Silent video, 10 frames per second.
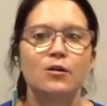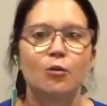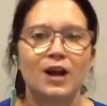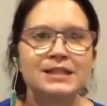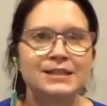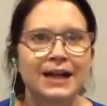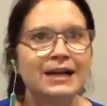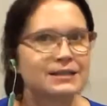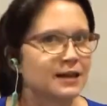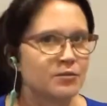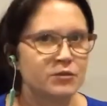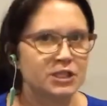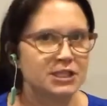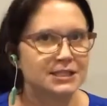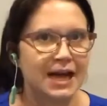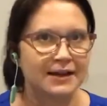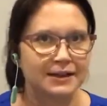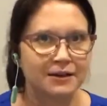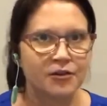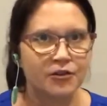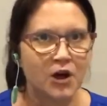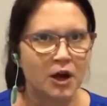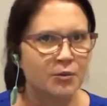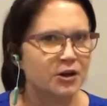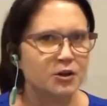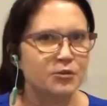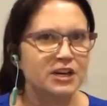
When's the last time you just sat there and thought about your